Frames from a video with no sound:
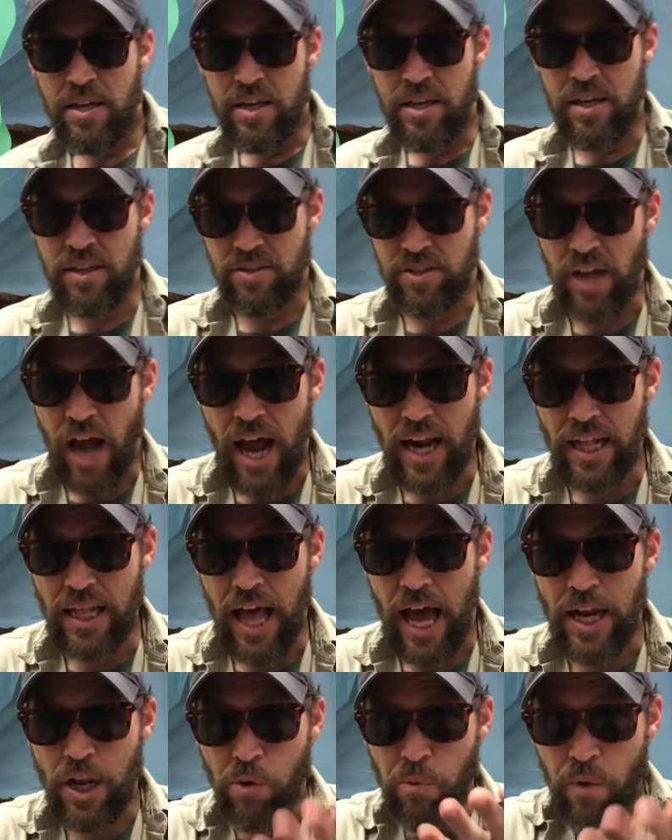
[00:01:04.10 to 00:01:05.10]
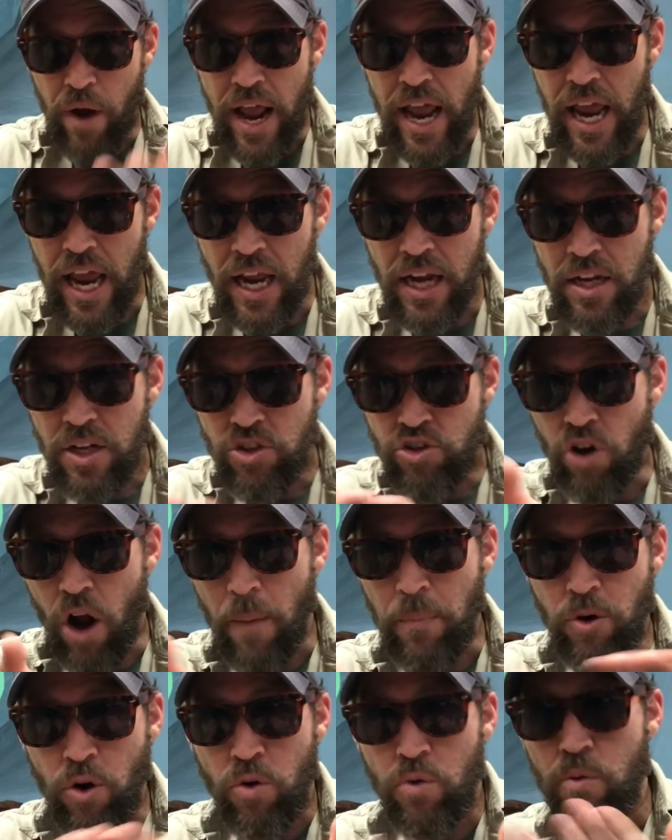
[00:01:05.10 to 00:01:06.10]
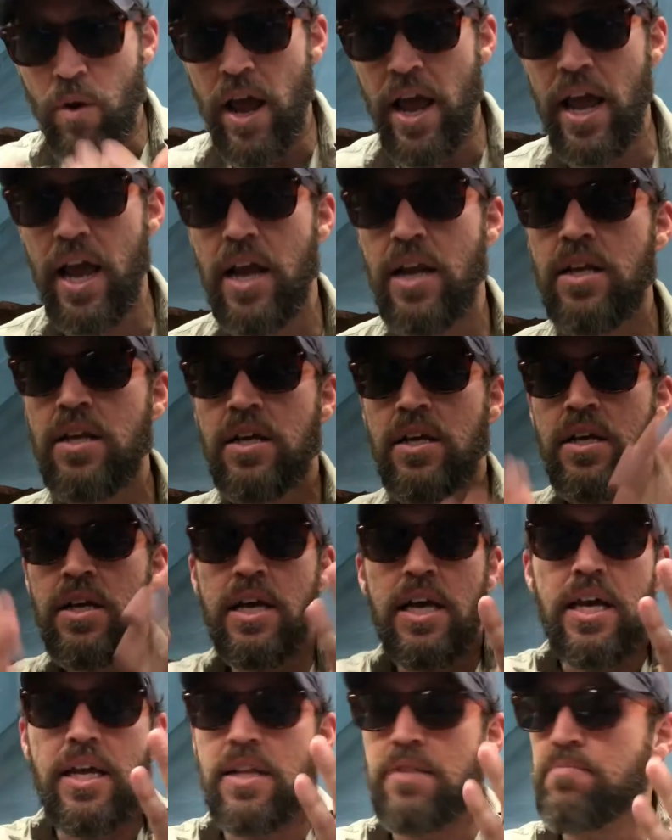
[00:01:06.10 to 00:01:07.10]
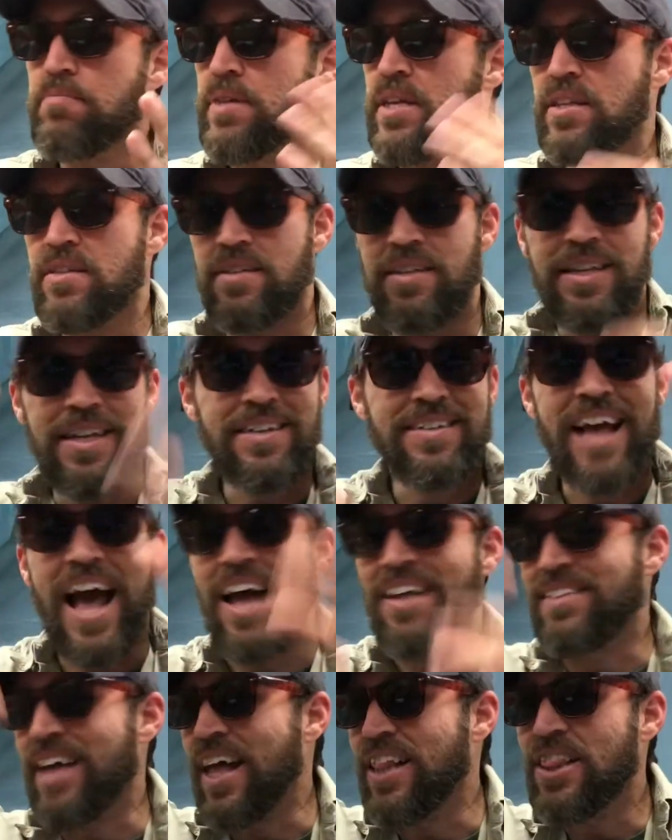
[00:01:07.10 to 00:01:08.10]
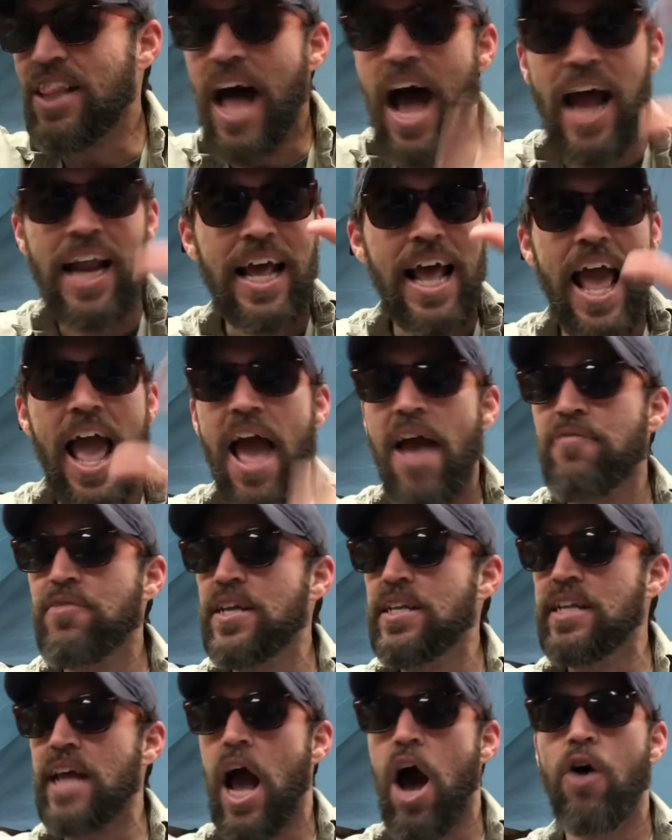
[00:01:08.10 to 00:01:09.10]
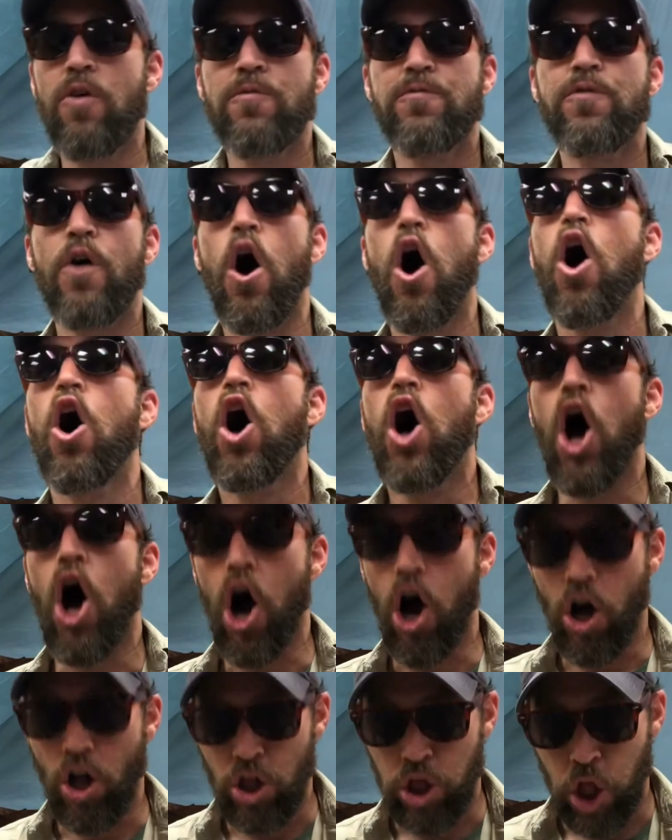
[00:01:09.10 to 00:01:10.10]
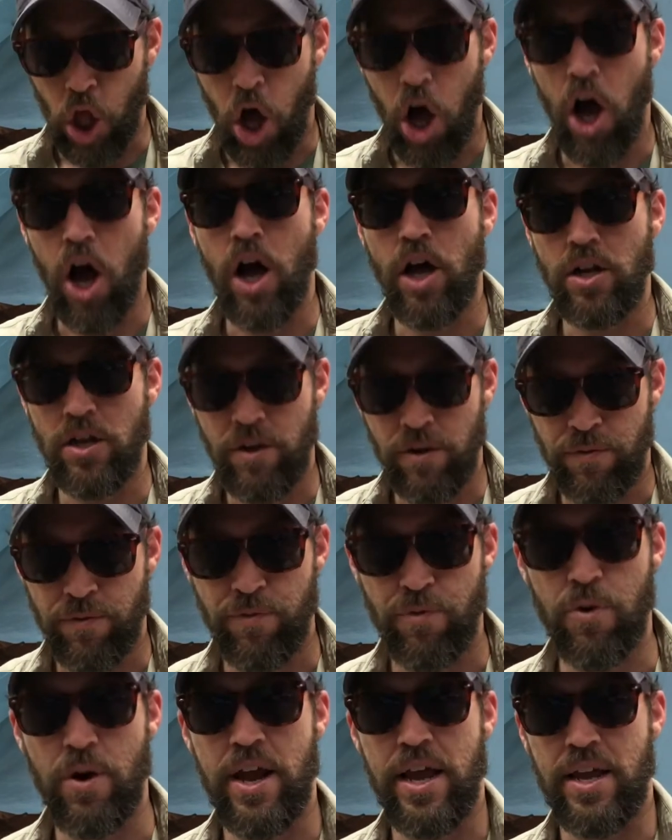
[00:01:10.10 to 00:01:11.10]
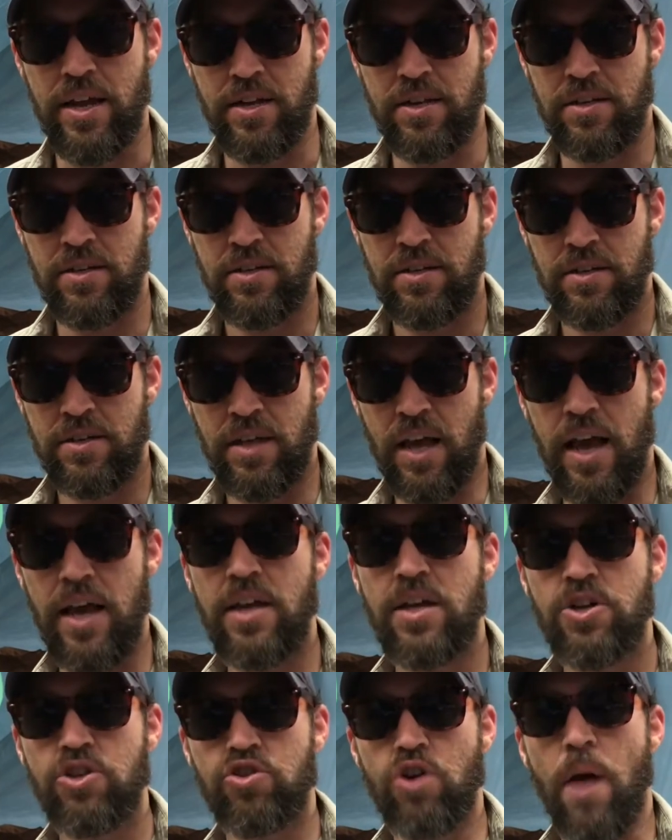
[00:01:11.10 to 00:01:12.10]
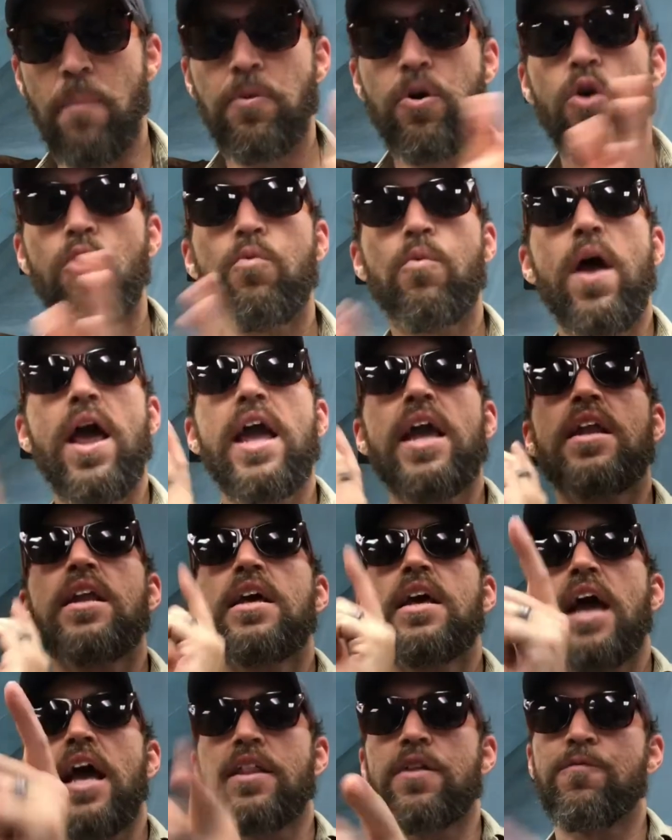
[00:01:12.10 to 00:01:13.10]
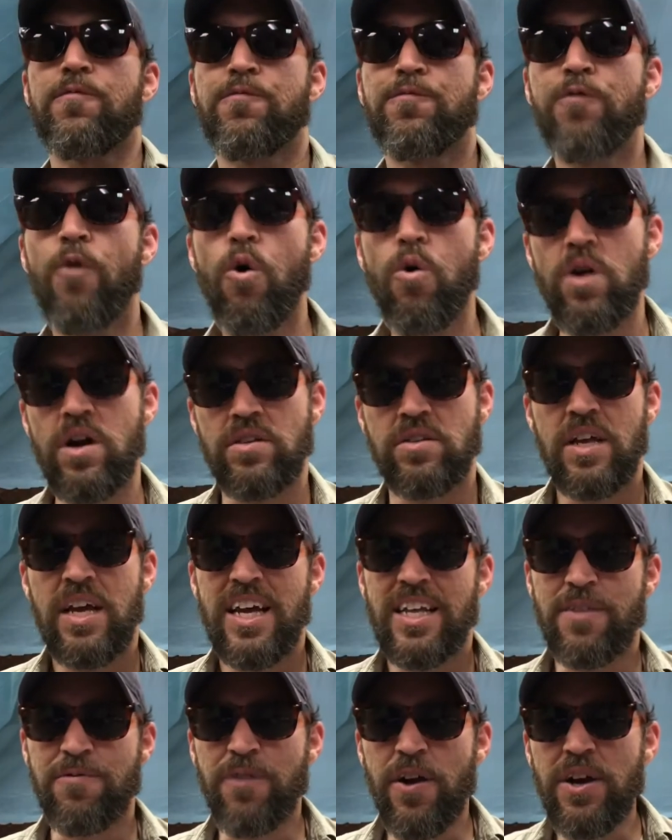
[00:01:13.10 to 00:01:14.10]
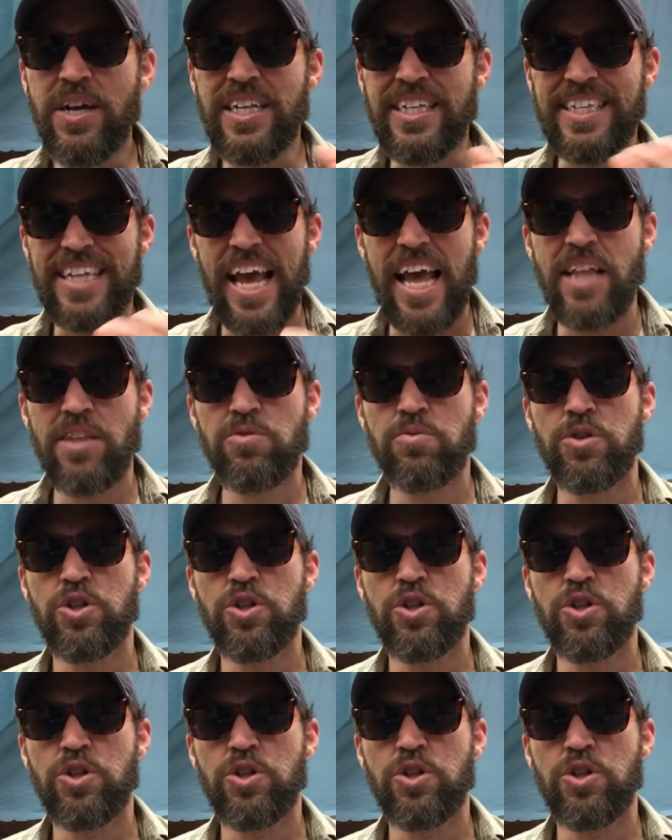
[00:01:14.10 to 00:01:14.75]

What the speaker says: It's got a lot of rain, tropical rain. It means it has a lot of heavy downfall, a lot of rain. Okay, tropical rain, and then forest. It's very dense